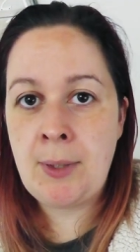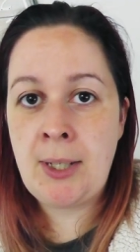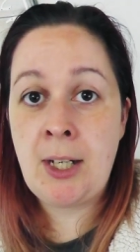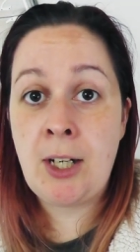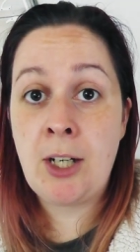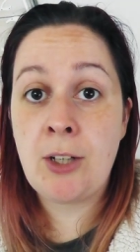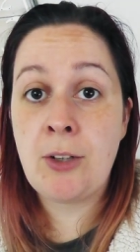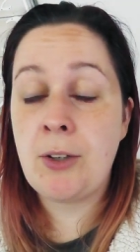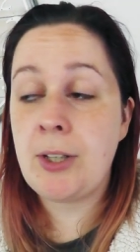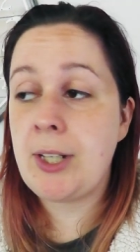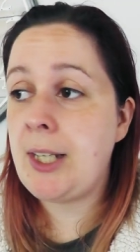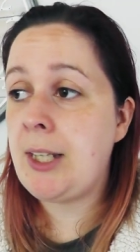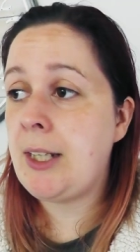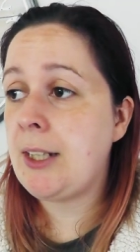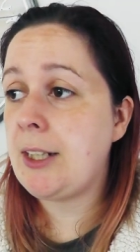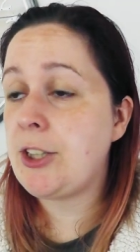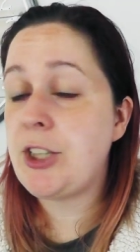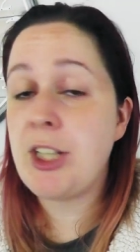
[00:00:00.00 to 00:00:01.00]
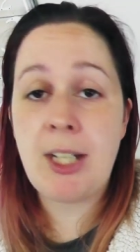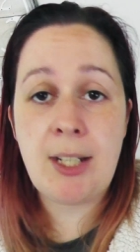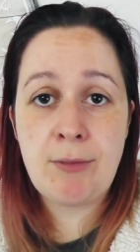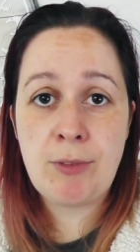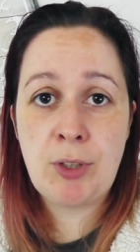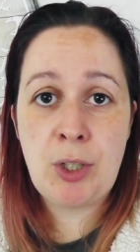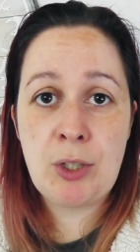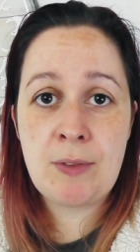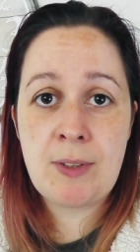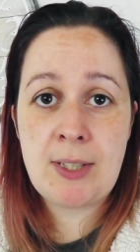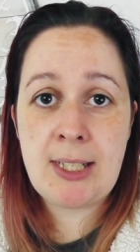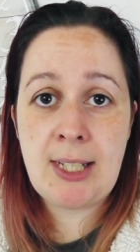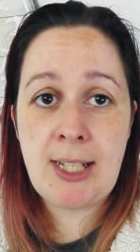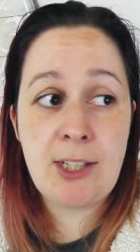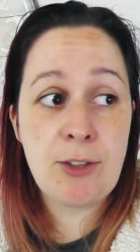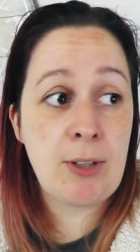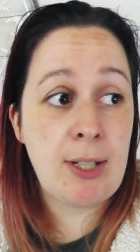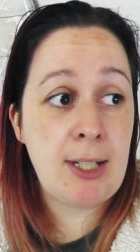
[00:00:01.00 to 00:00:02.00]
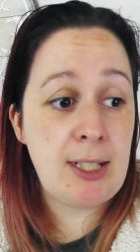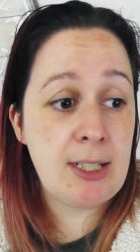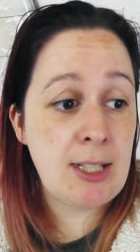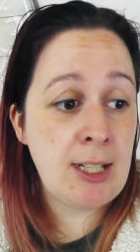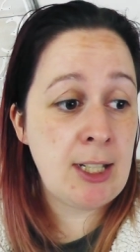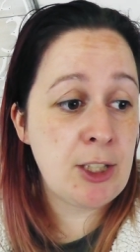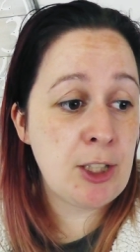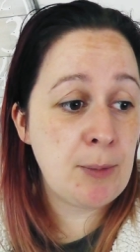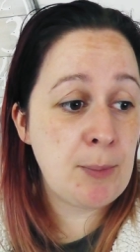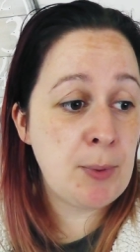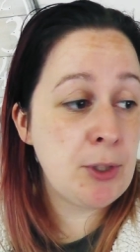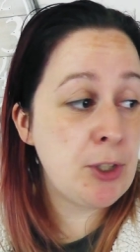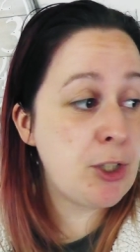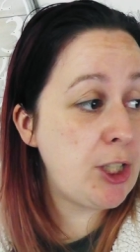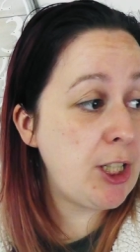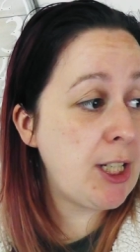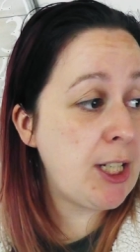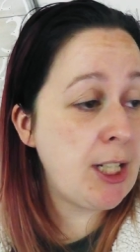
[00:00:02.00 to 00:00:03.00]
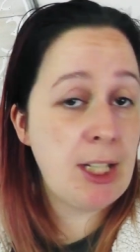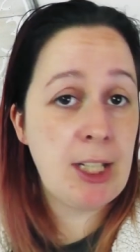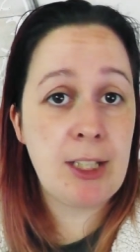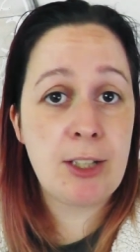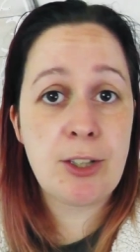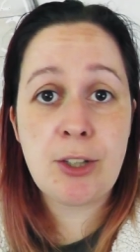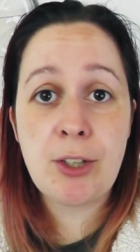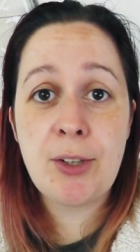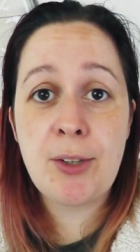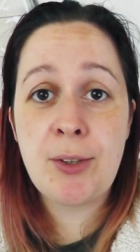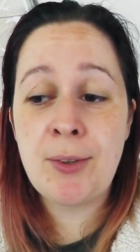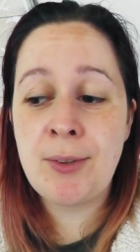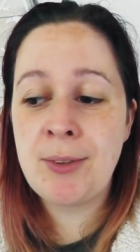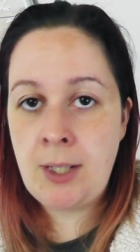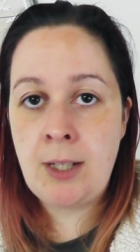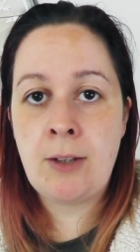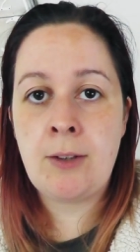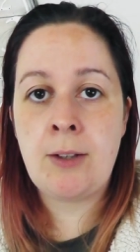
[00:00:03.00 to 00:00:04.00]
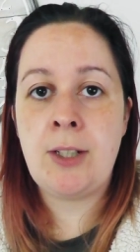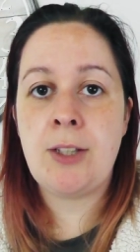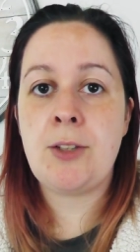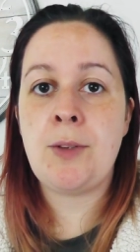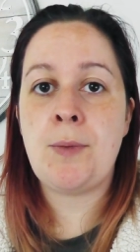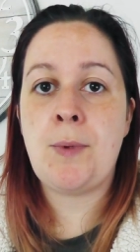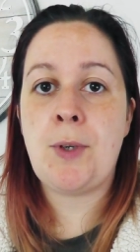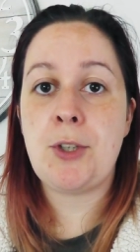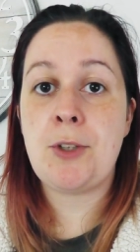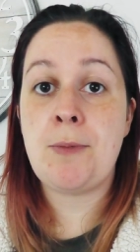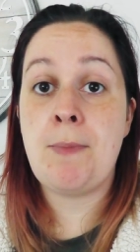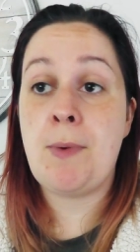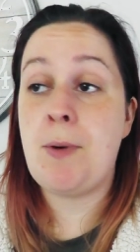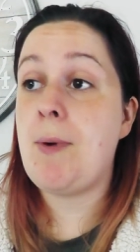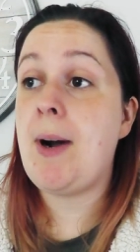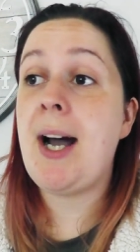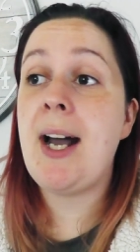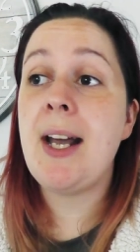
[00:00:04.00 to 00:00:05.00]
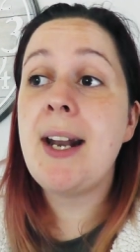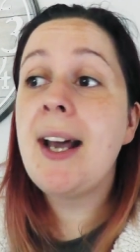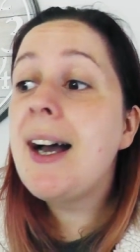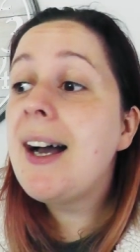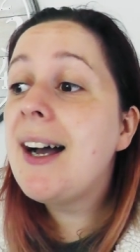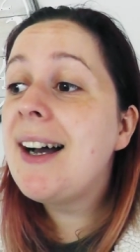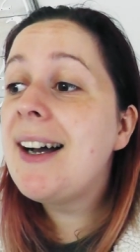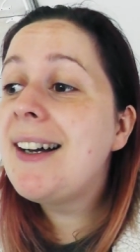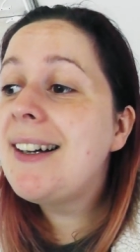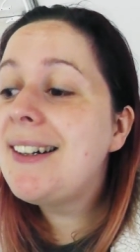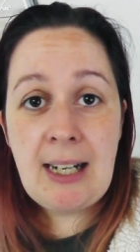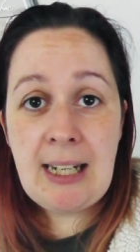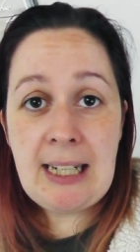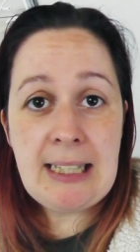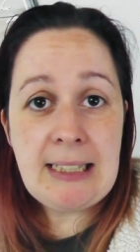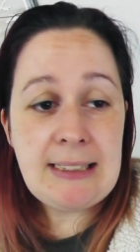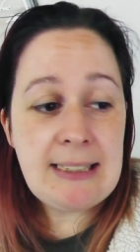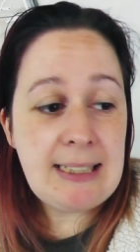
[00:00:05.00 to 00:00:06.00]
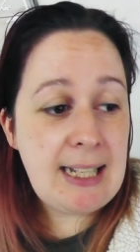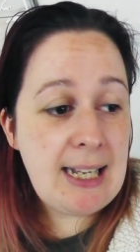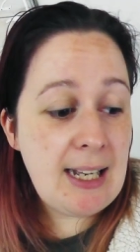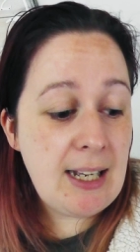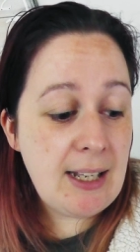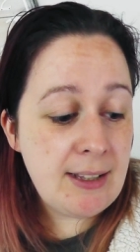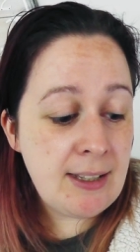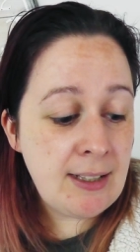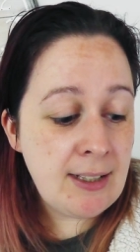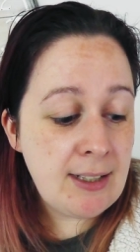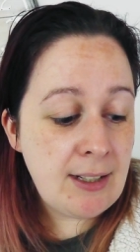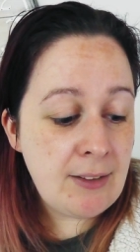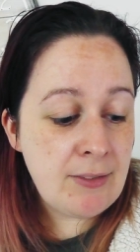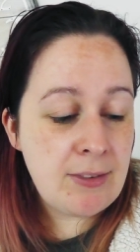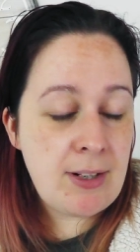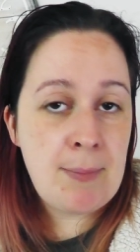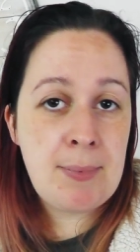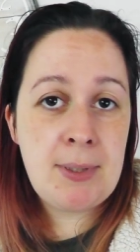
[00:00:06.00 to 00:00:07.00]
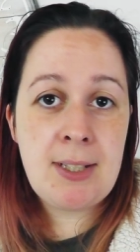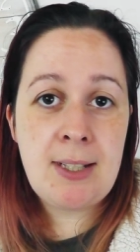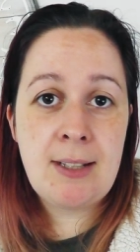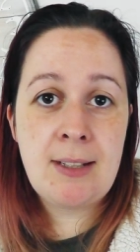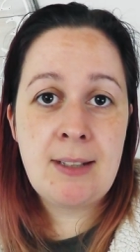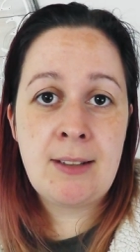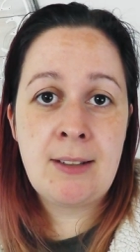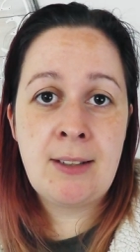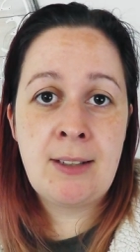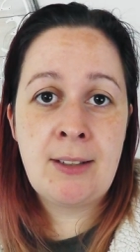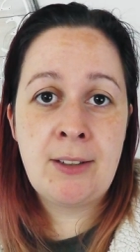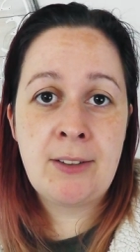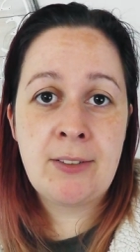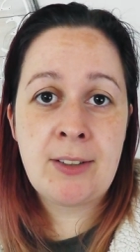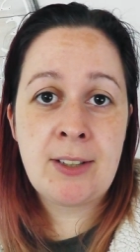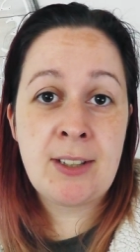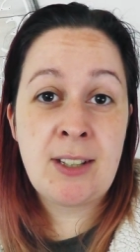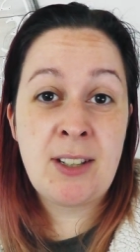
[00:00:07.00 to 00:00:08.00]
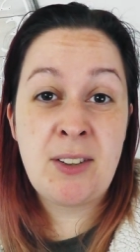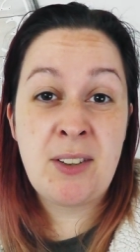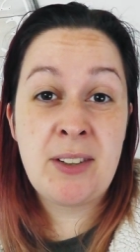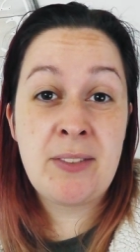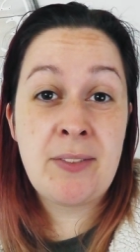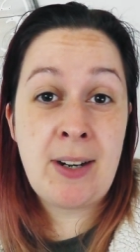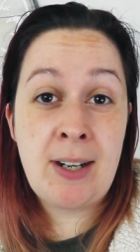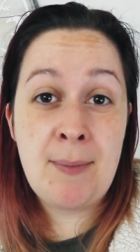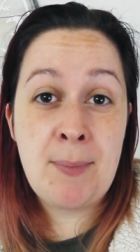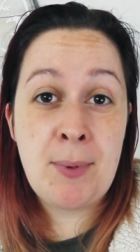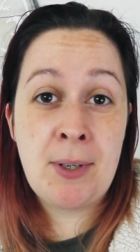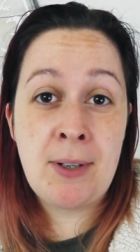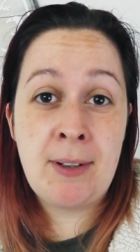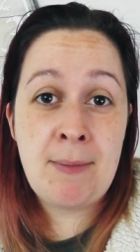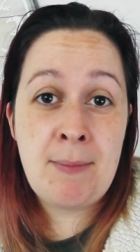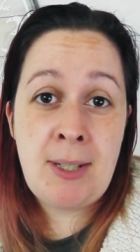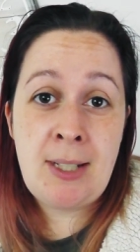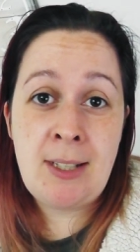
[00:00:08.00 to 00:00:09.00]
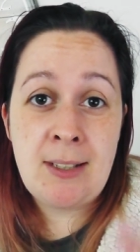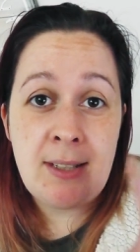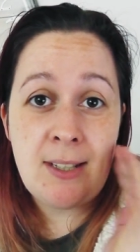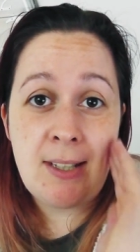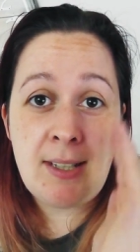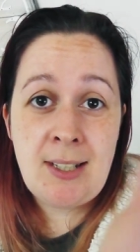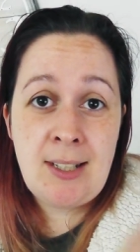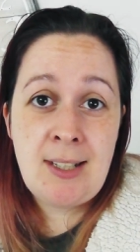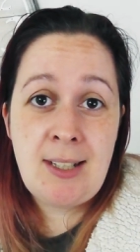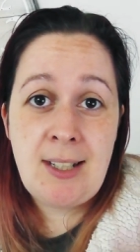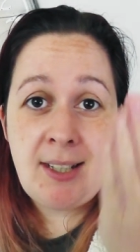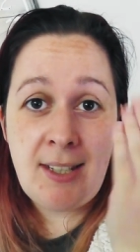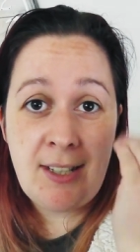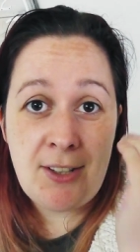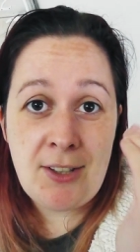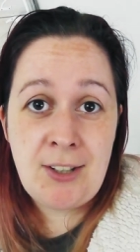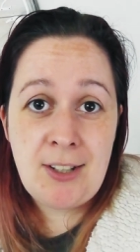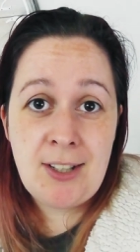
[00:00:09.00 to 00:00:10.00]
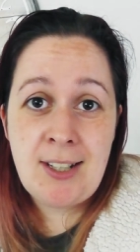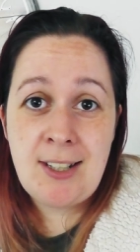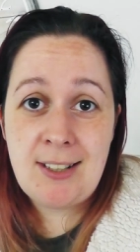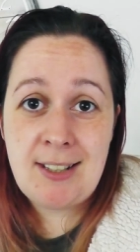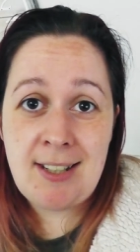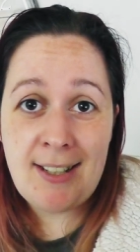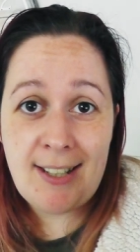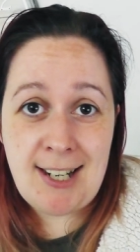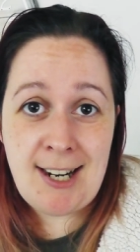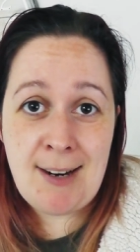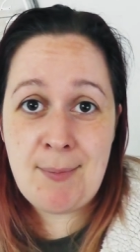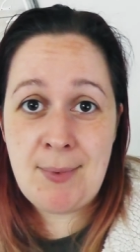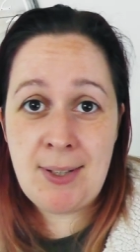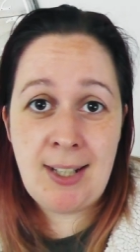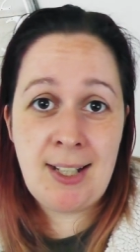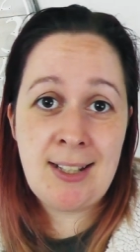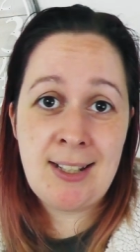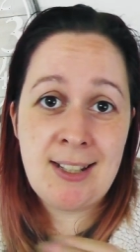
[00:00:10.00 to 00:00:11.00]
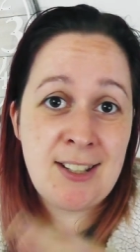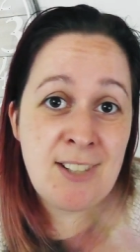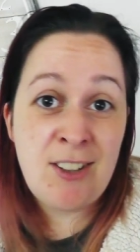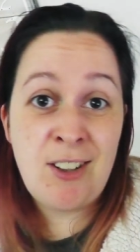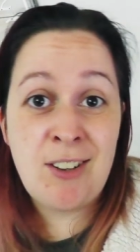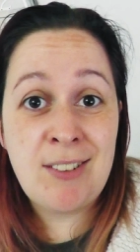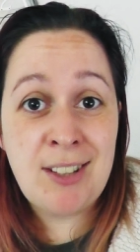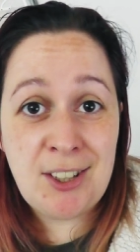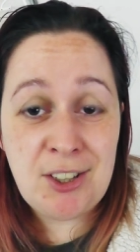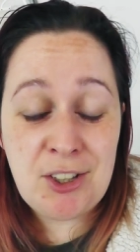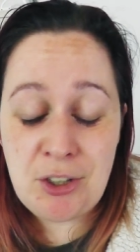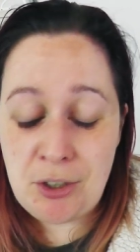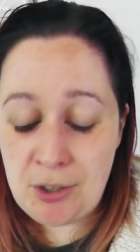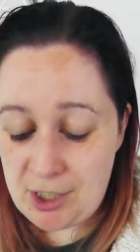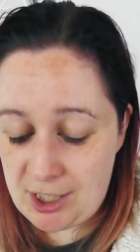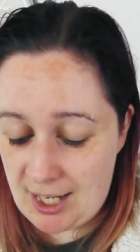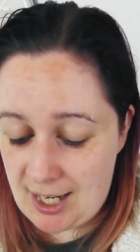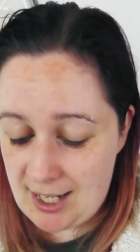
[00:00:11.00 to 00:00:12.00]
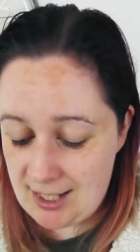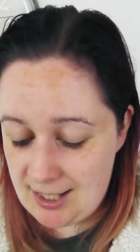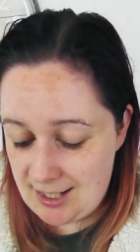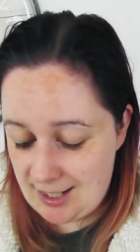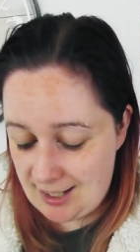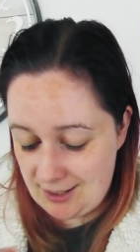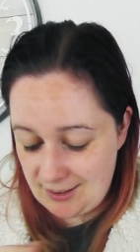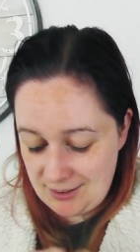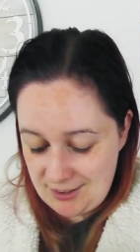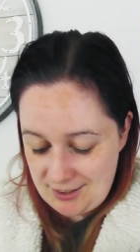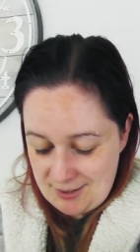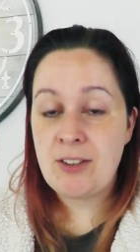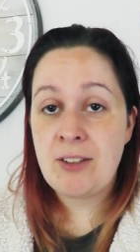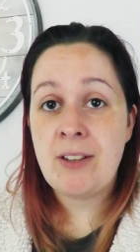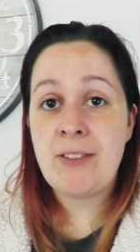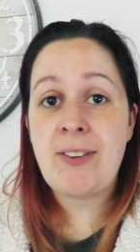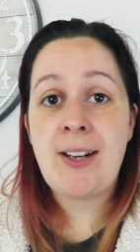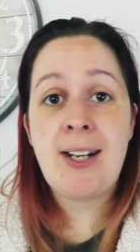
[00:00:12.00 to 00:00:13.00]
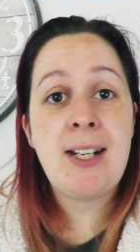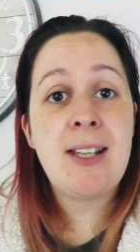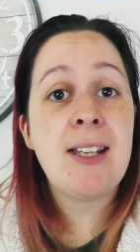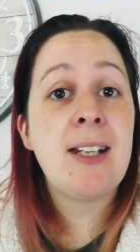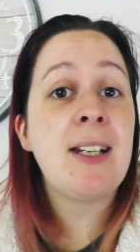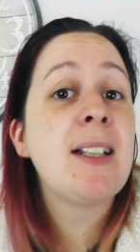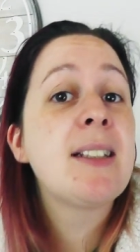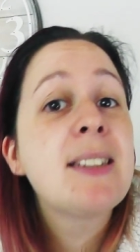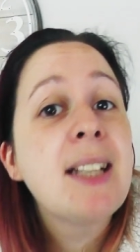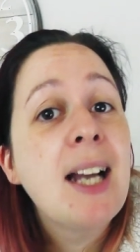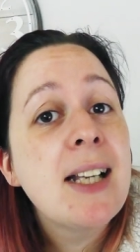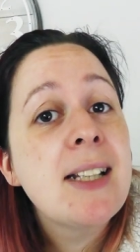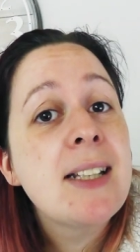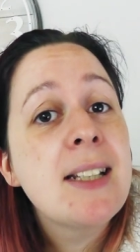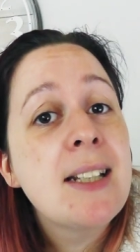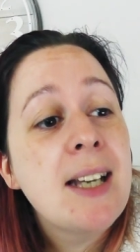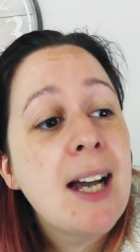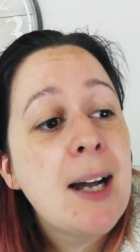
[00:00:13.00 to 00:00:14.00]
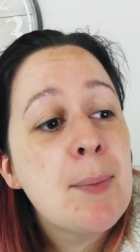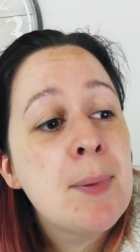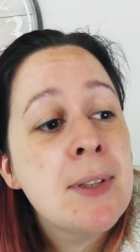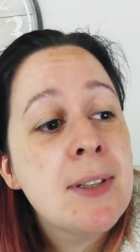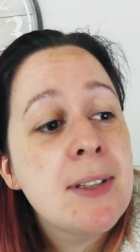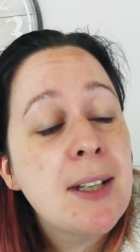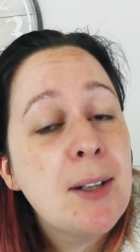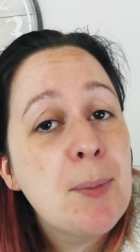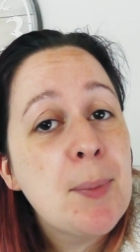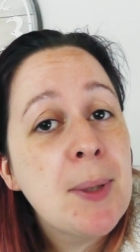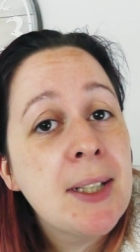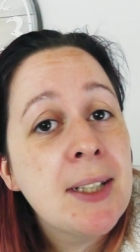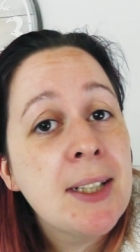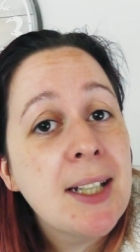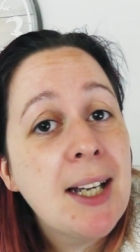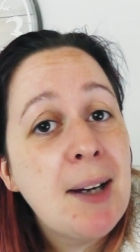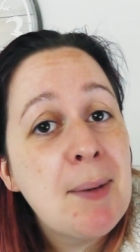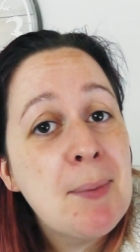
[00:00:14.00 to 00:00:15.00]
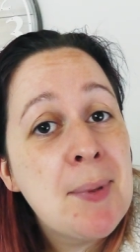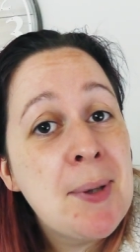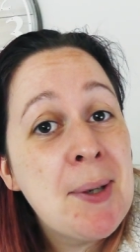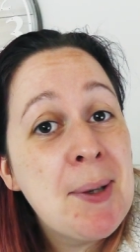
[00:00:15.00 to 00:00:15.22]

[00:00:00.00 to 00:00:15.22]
We are cooking a chicken roast for tea, so I need to actually put the chicken in soon. We are going to watch Moana, and yeah, I think I've rabbited on enough because I know it's very boring me just sitting here talking to the camera like this and not really showing you anything else, so if anything exciting happens, I'll pick the camera